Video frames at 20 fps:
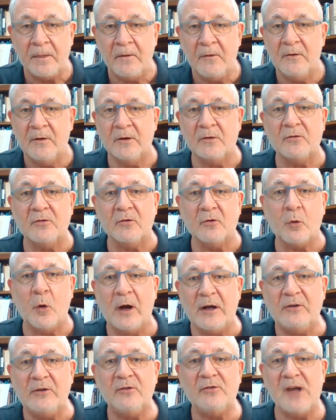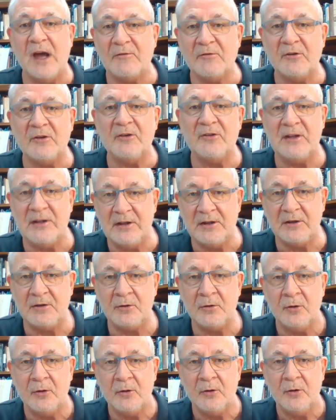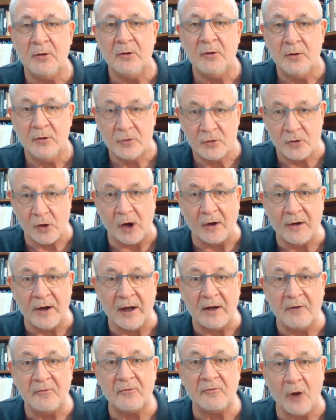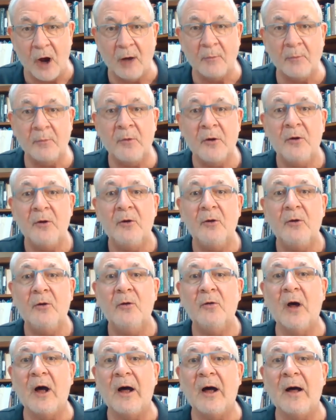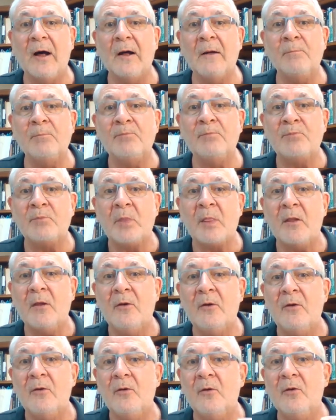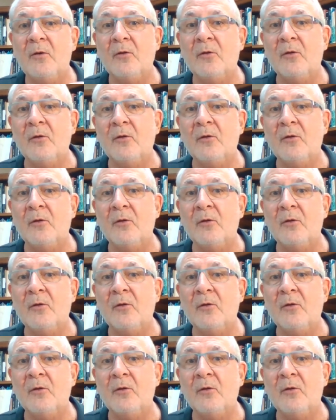It's a 2017 Chardonnay from um, the